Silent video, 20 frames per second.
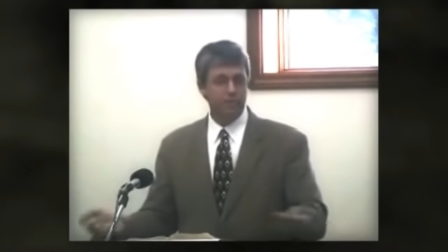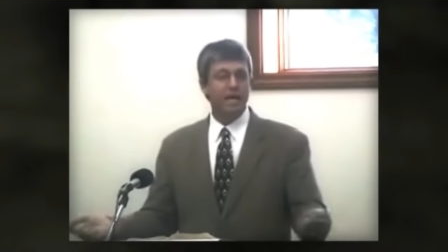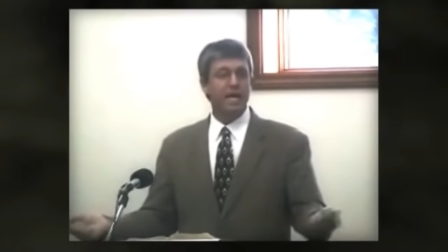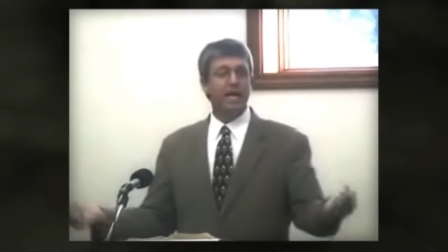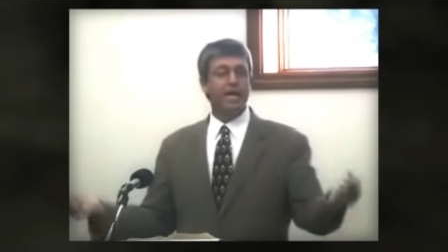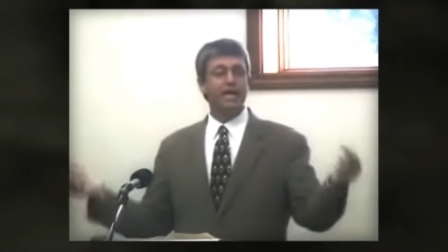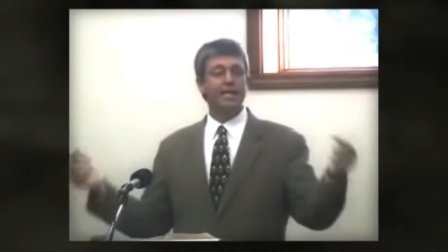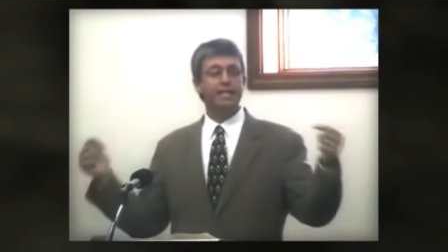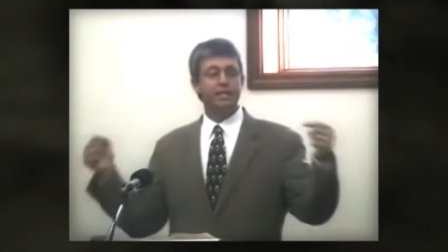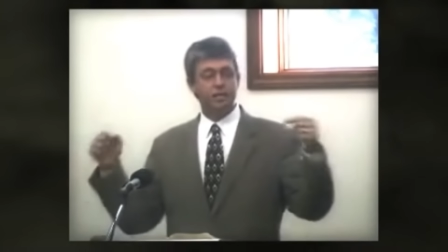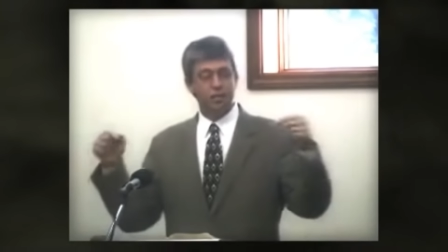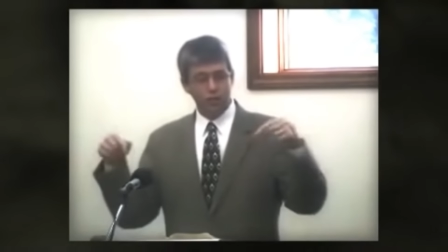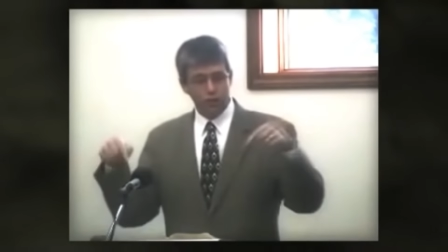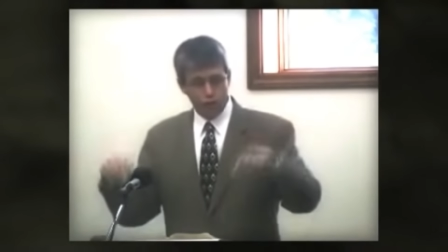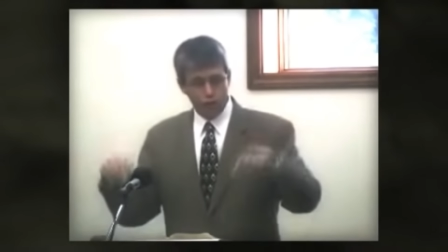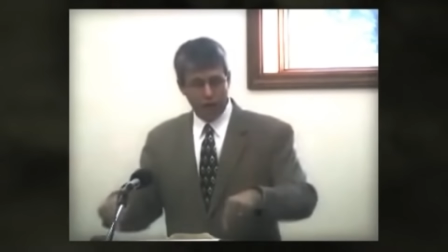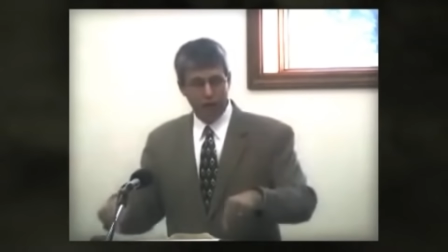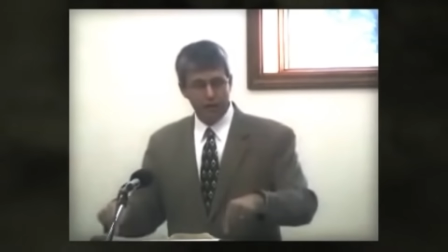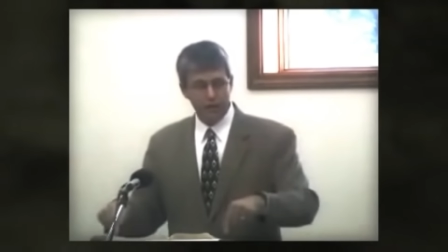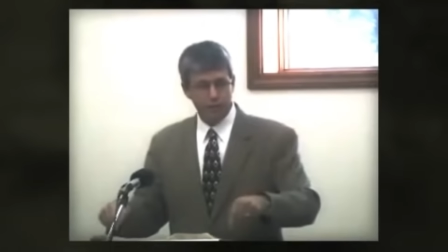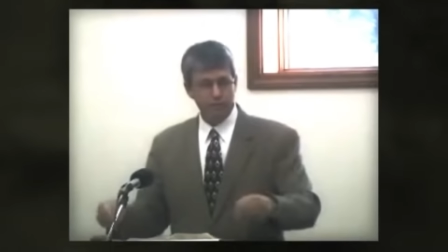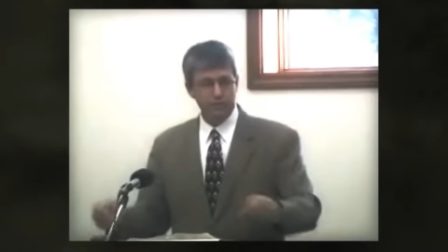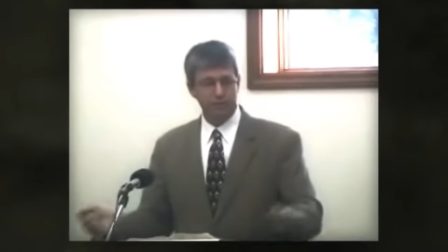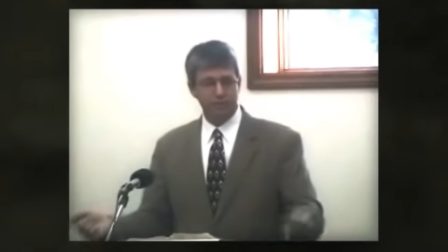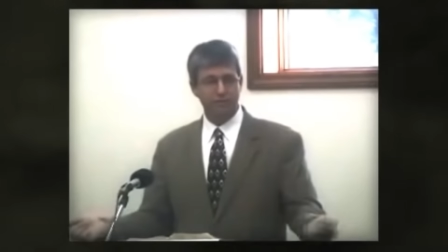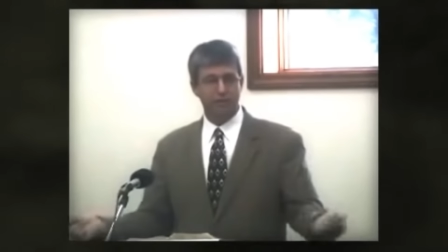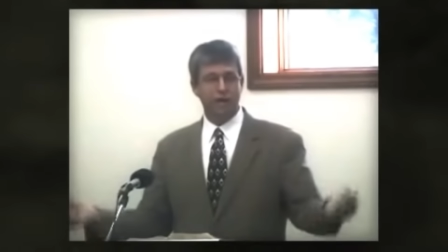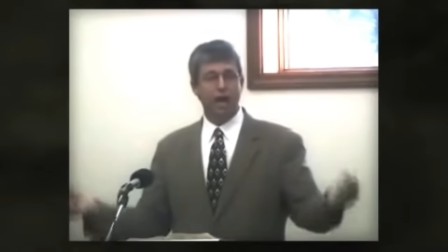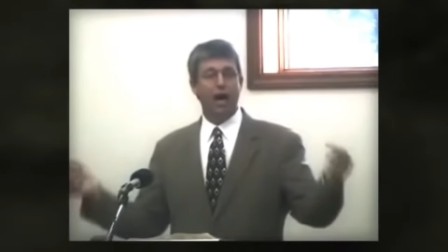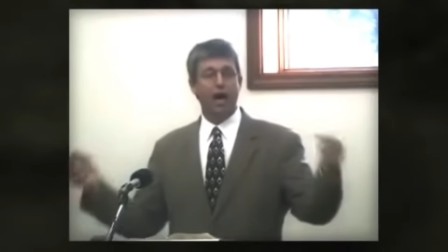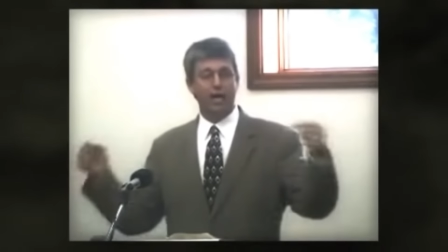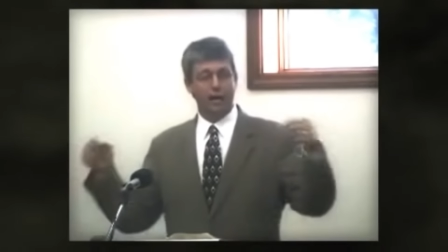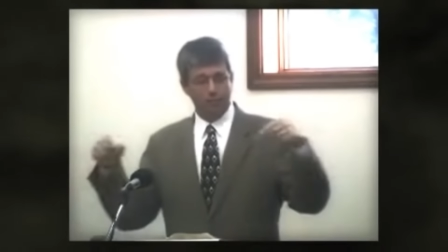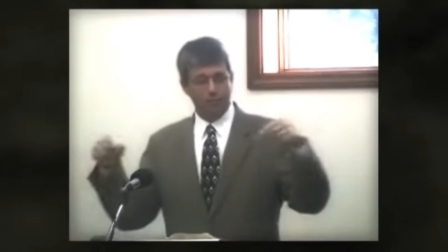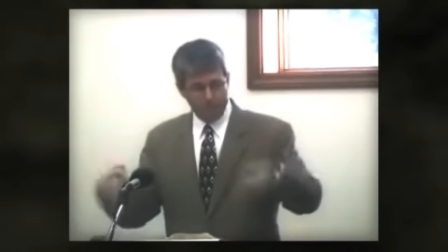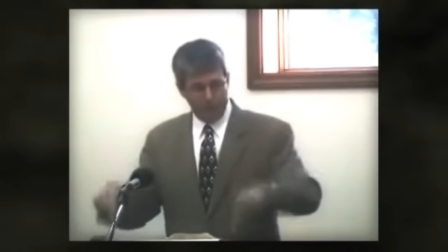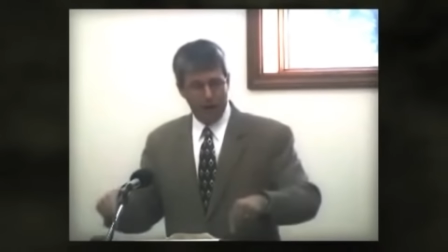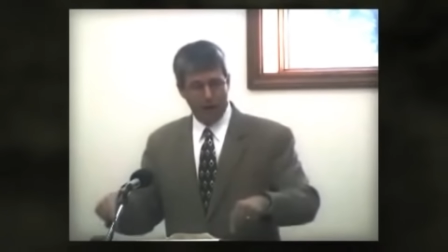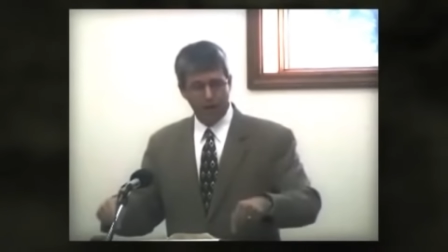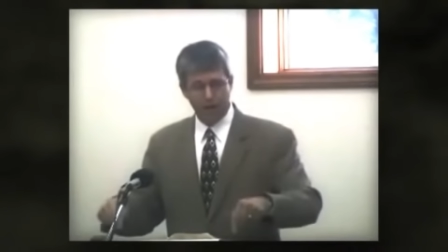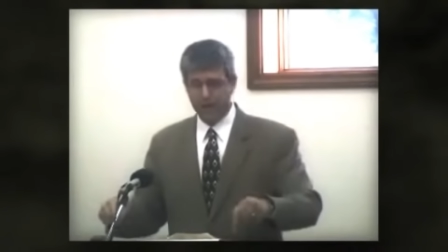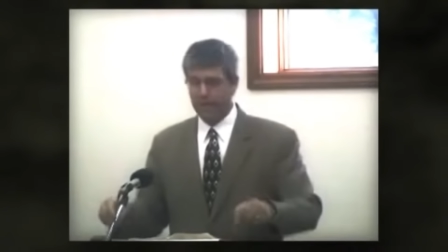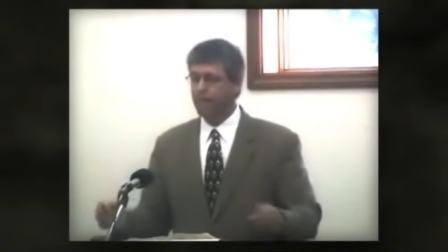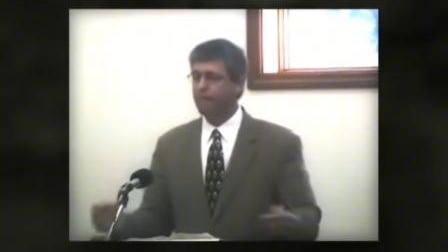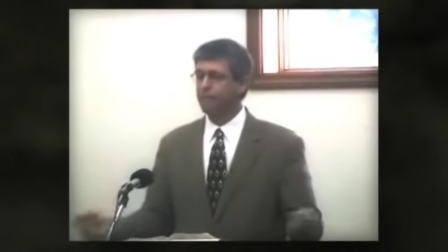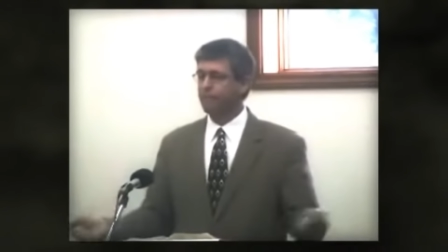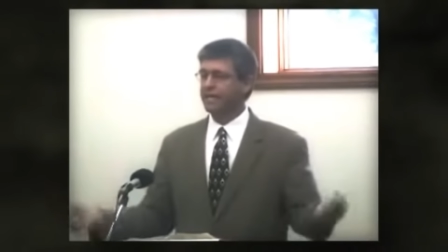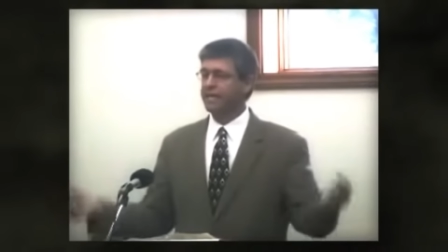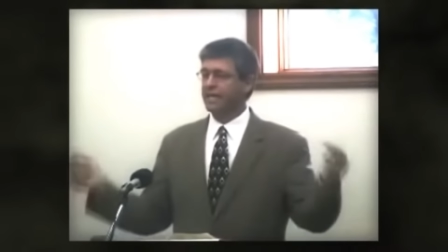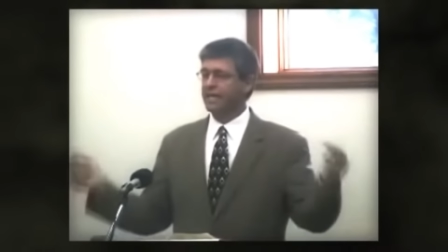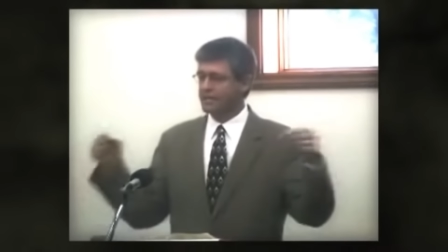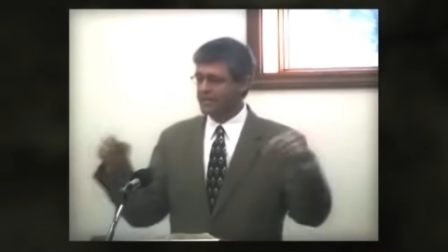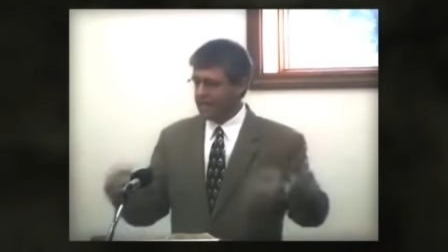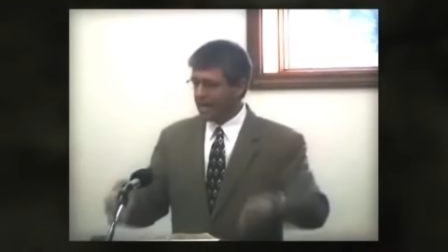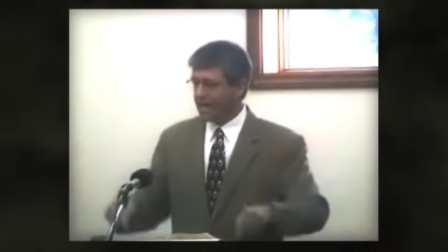He is the judgment of God upon them because